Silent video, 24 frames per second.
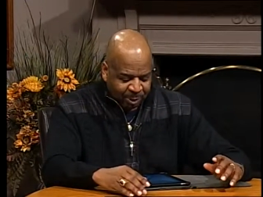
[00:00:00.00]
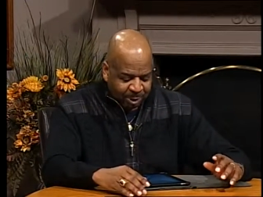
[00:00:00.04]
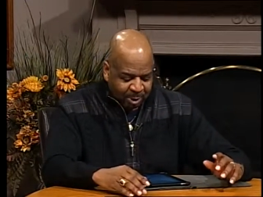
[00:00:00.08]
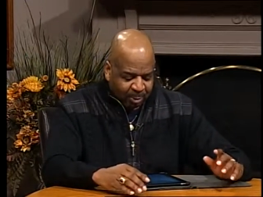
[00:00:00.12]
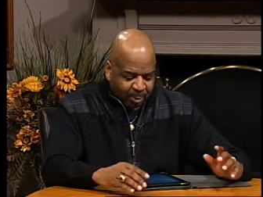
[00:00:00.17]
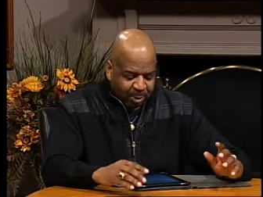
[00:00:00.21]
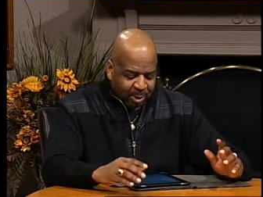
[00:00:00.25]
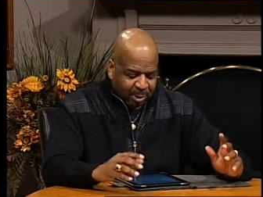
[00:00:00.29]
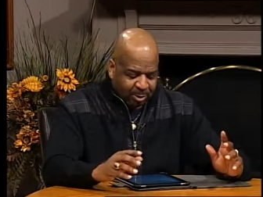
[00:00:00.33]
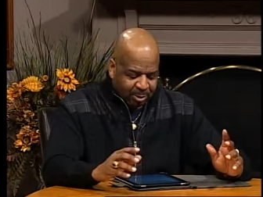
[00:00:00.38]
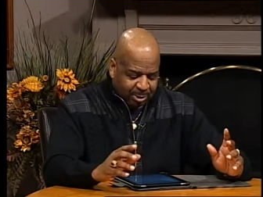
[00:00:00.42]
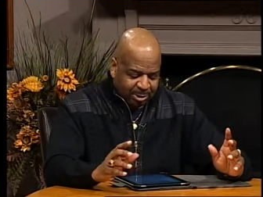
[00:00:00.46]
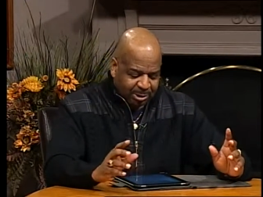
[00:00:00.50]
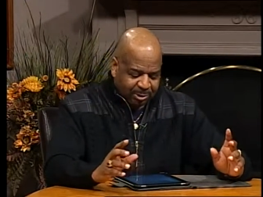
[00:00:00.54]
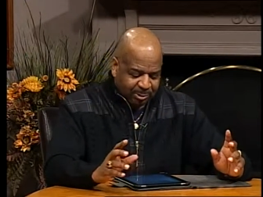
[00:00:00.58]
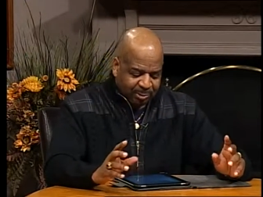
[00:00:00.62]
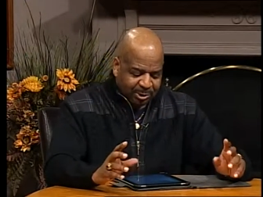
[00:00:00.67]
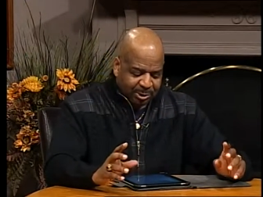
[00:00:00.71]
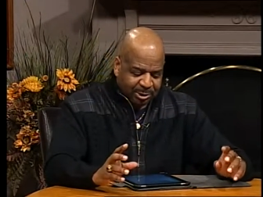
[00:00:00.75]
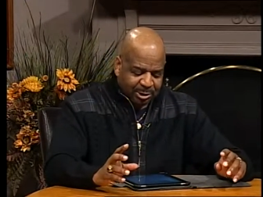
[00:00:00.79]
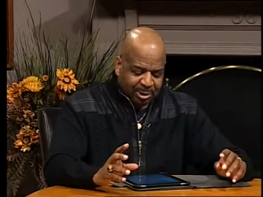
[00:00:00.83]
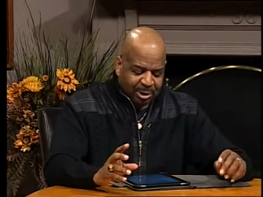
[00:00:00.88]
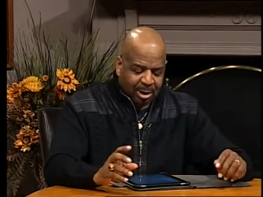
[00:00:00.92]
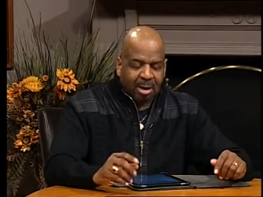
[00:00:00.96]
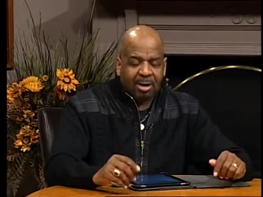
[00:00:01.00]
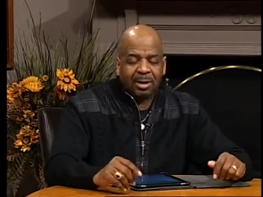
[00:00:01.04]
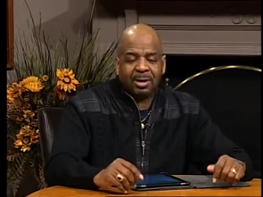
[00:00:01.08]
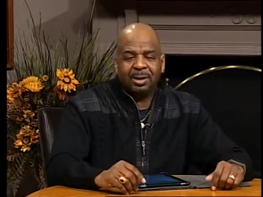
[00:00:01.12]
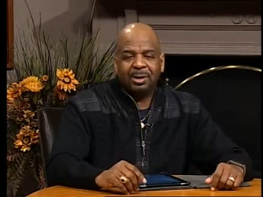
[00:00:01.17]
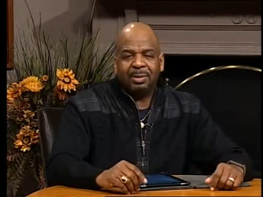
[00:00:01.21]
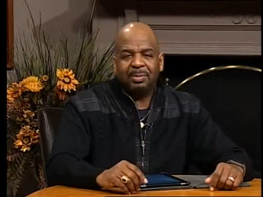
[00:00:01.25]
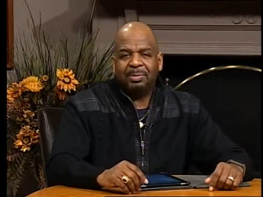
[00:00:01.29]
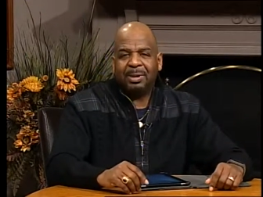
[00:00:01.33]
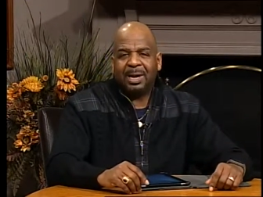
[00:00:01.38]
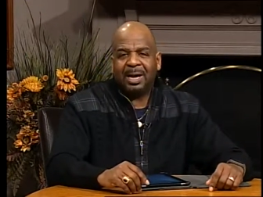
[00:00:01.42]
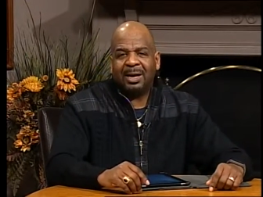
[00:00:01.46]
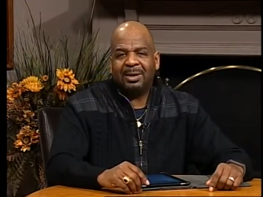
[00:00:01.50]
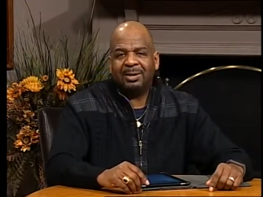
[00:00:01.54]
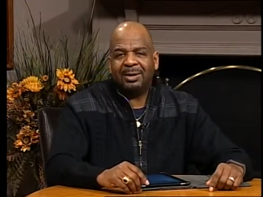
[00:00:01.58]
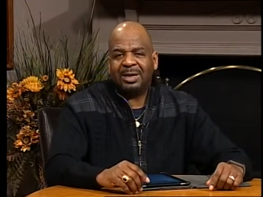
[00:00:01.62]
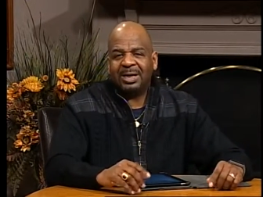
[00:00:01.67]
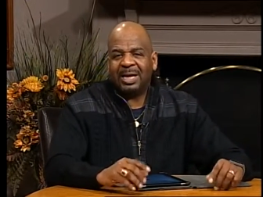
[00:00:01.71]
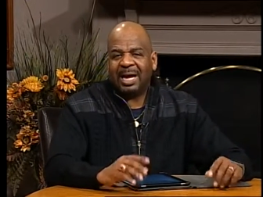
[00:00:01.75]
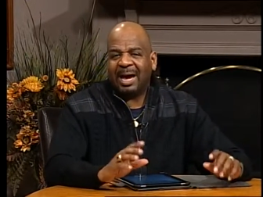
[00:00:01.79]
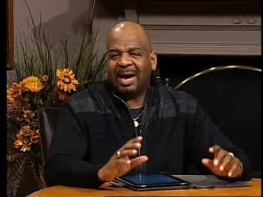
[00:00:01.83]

We're going to be talking about an